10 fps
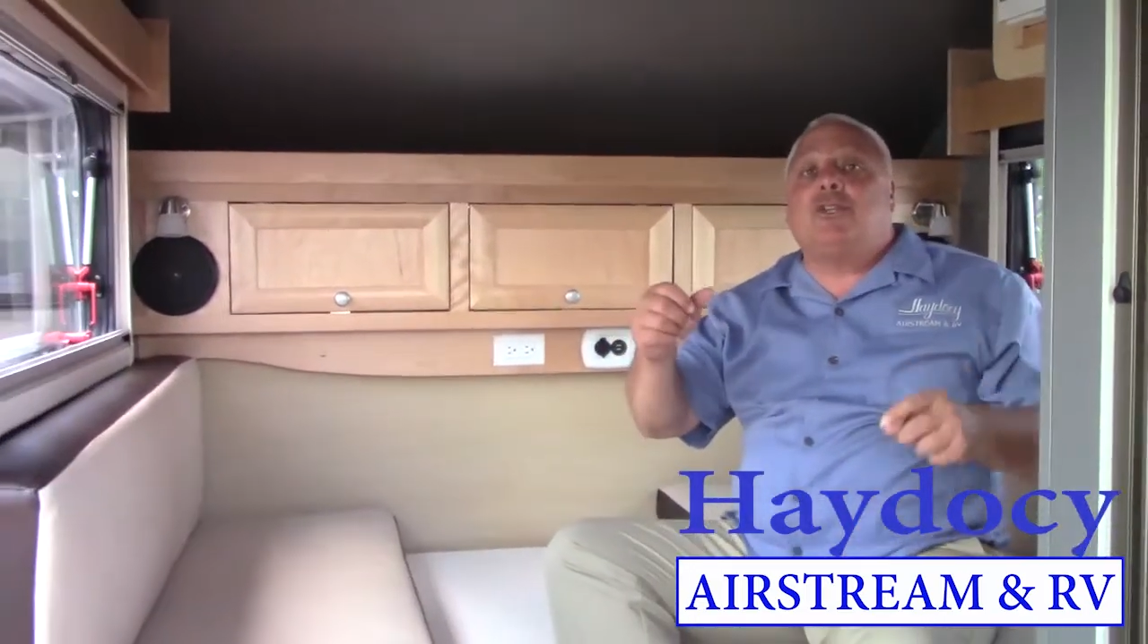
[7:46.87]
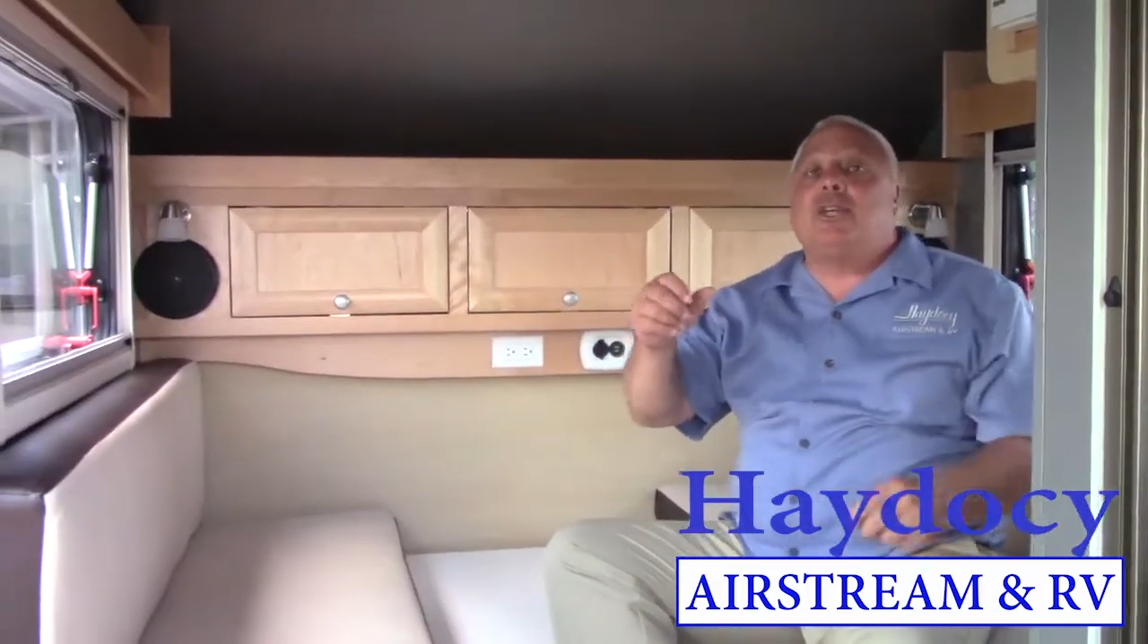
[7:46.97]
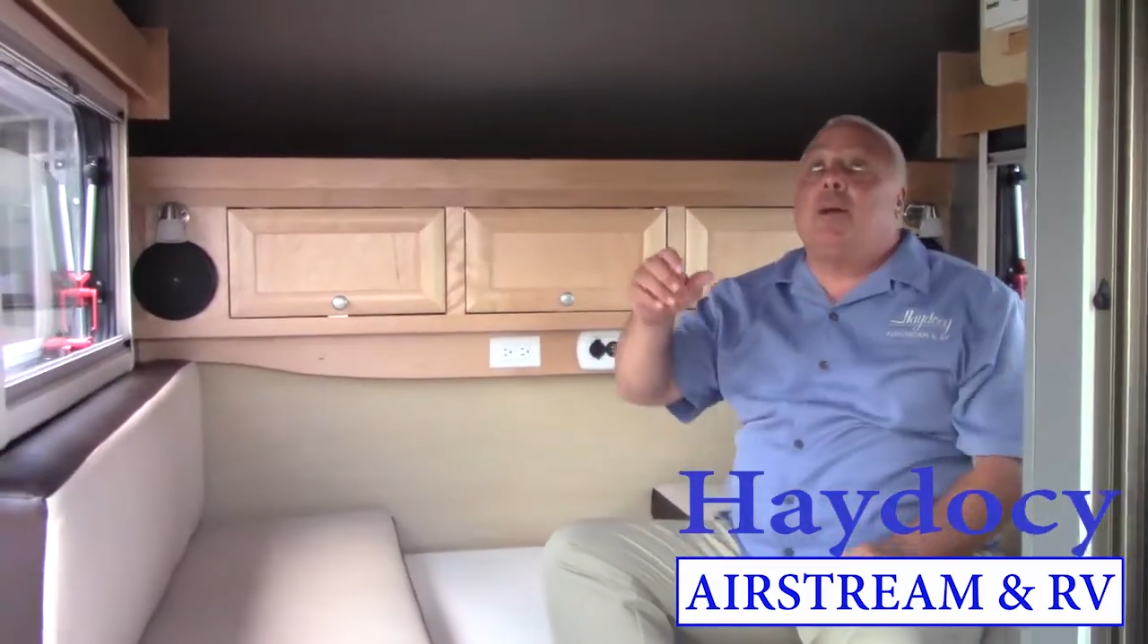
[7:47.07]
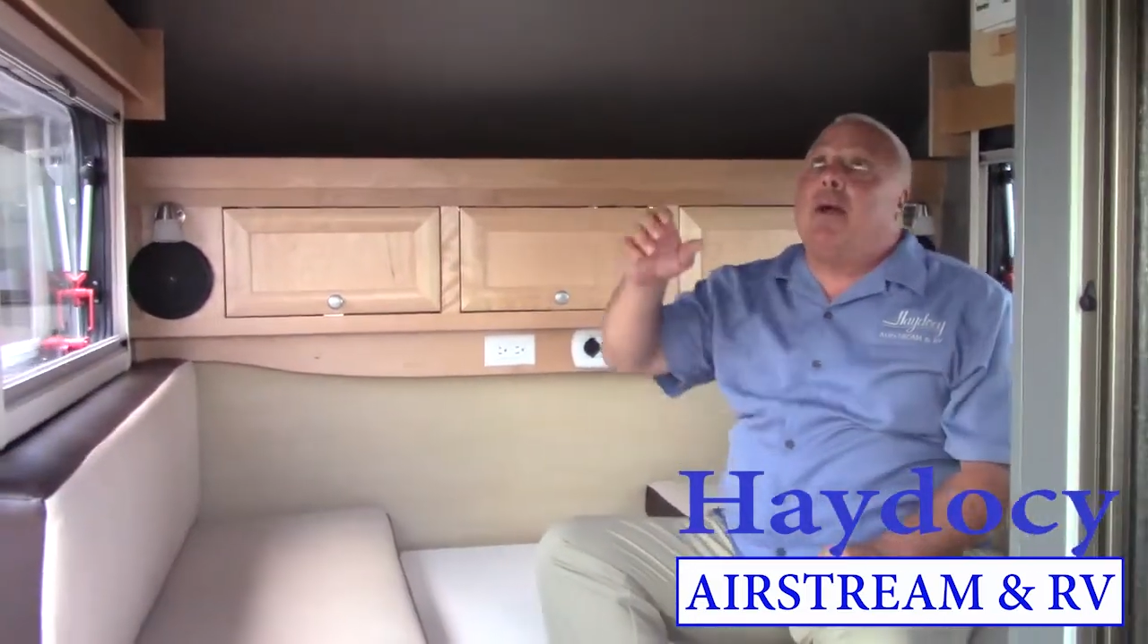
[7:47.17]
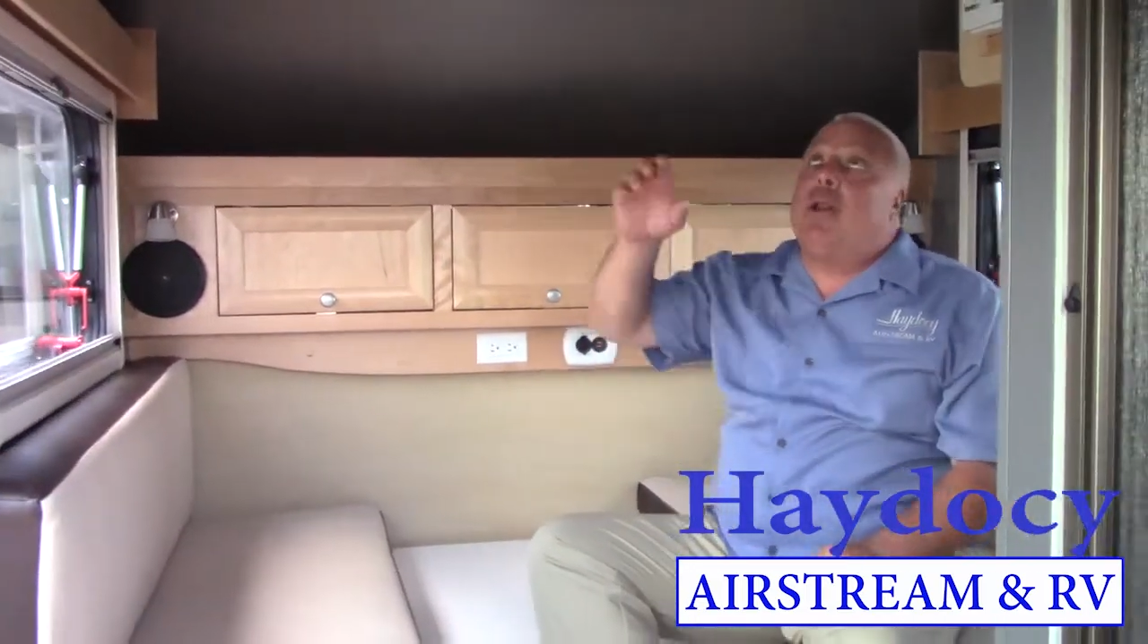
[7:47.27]

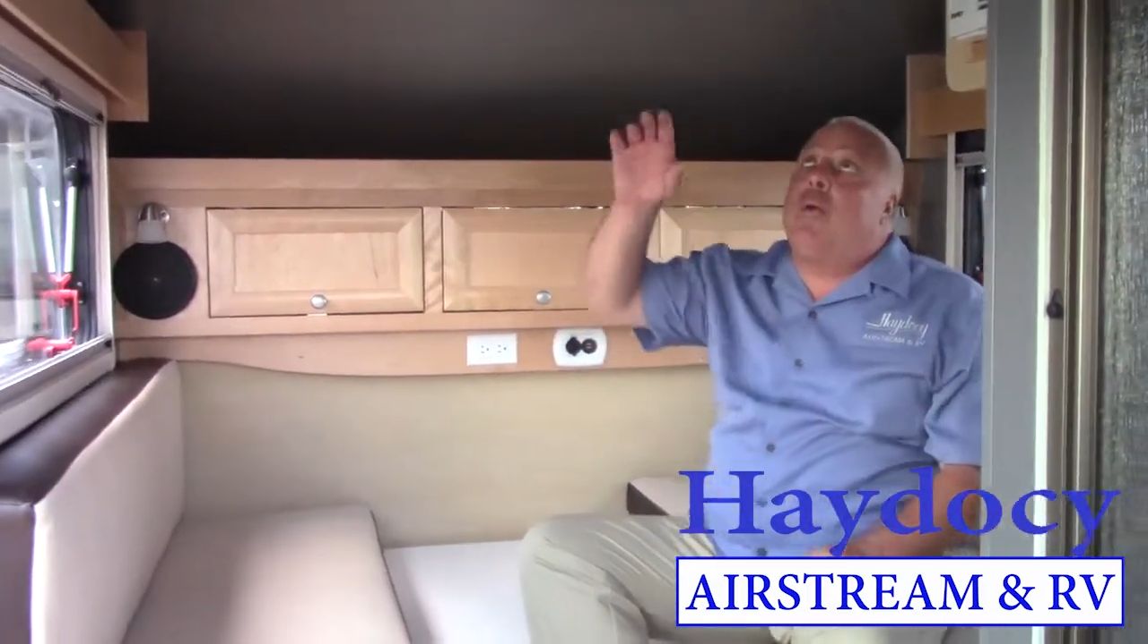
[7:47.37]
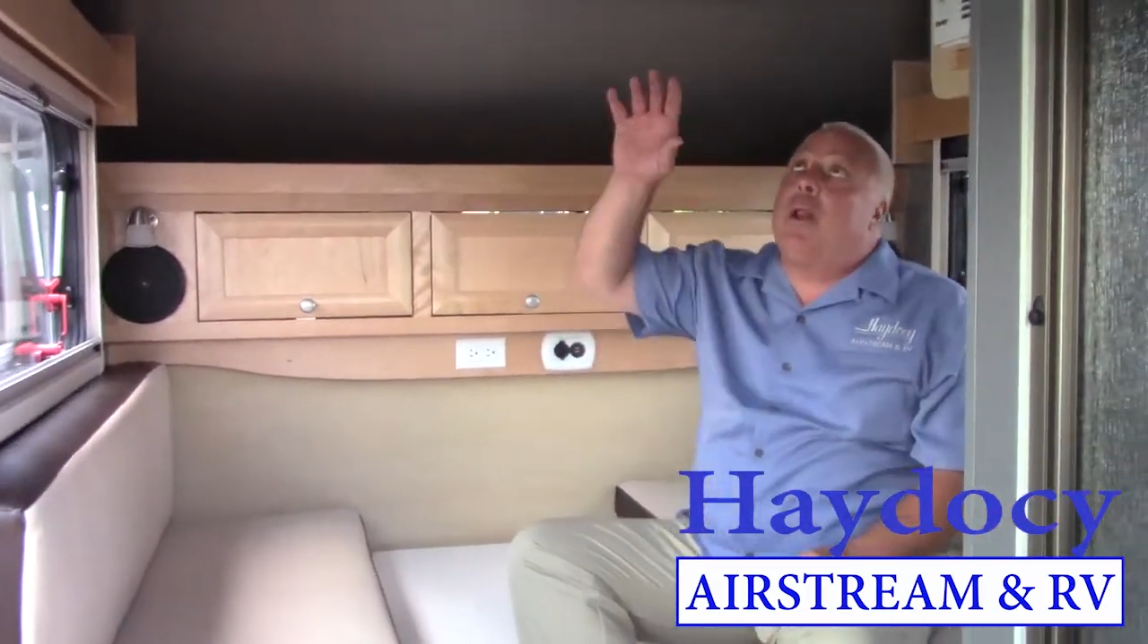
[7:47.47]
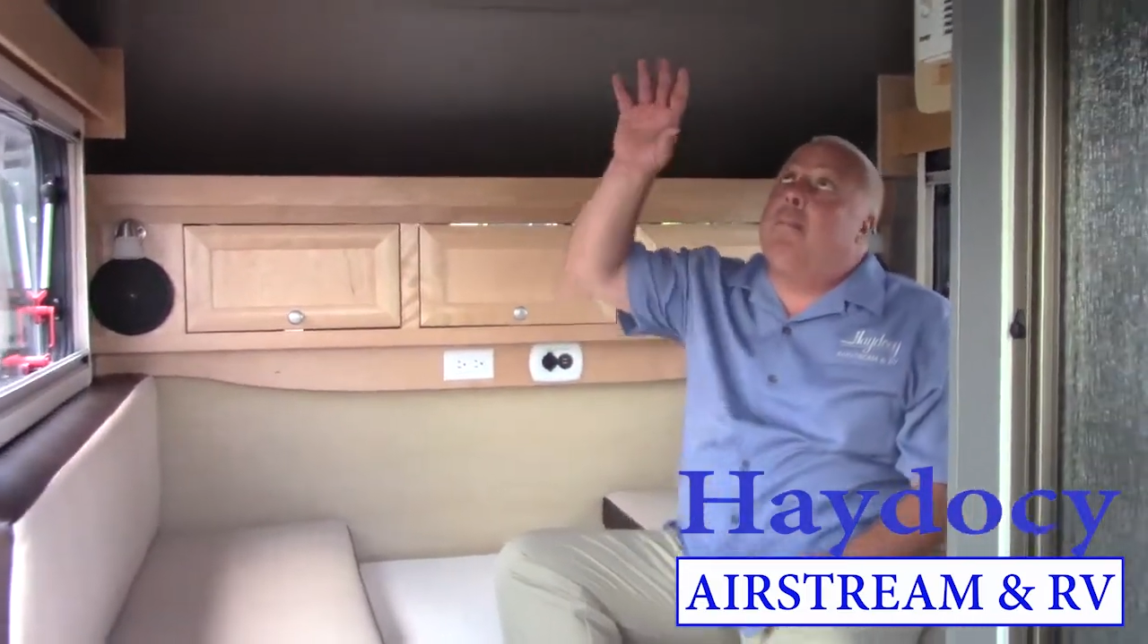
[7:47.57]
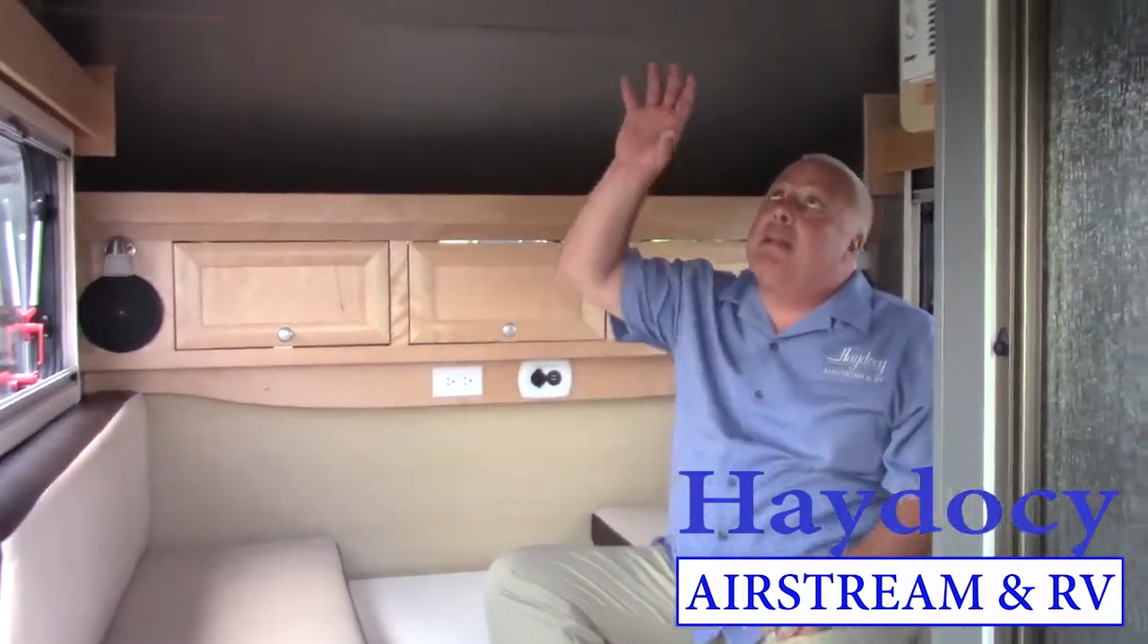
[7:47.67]
Jim, I don't want to